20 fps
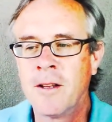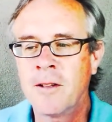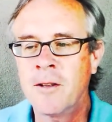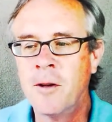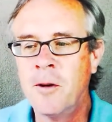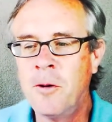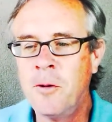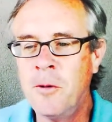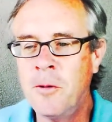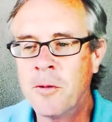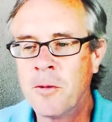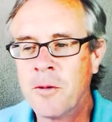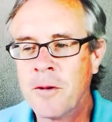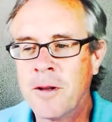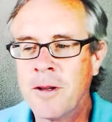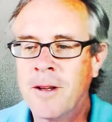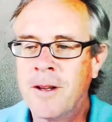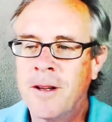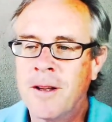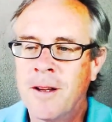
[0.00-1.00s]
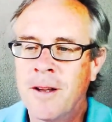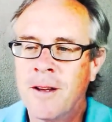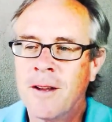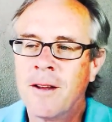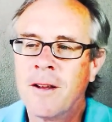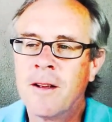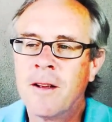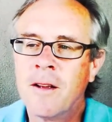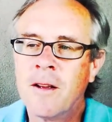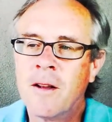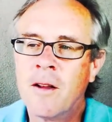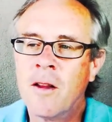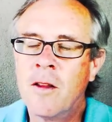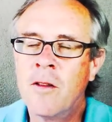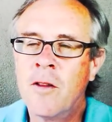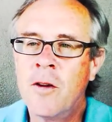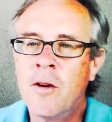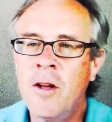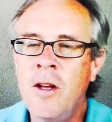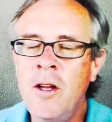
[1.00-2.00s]
so
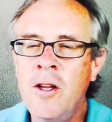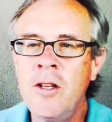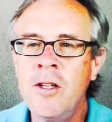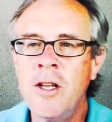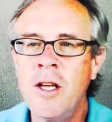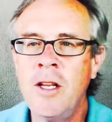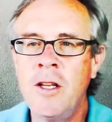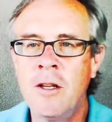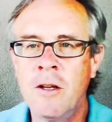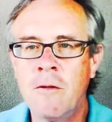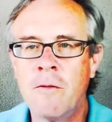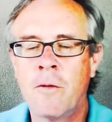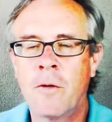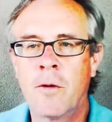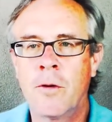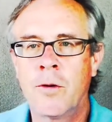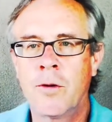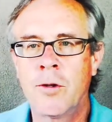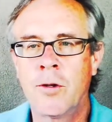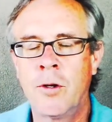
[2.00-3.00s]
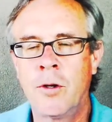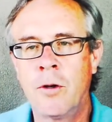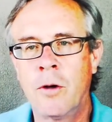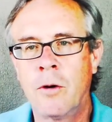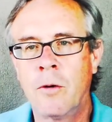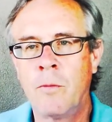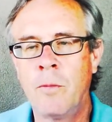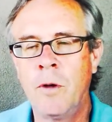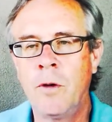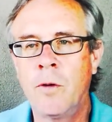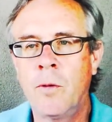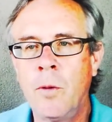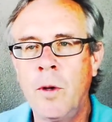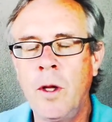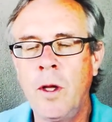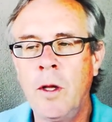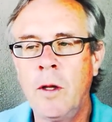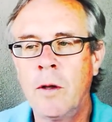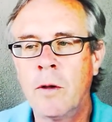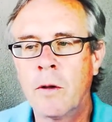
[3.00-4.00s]
uh, there is a difference, you know,
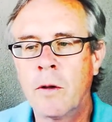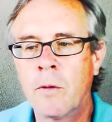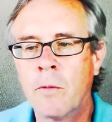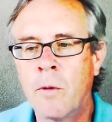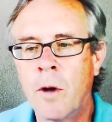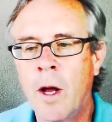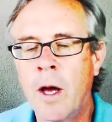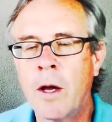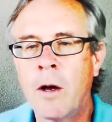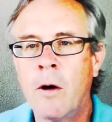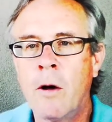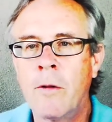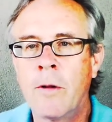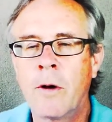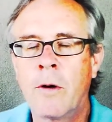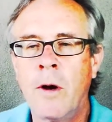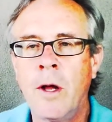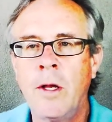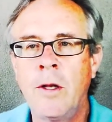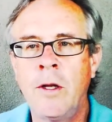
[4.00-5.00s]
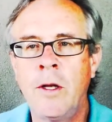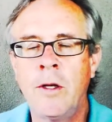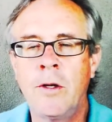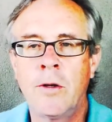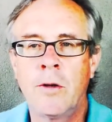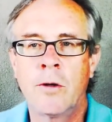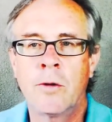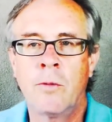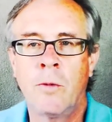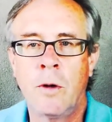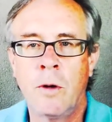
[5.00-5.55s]
between what I call the great teachers.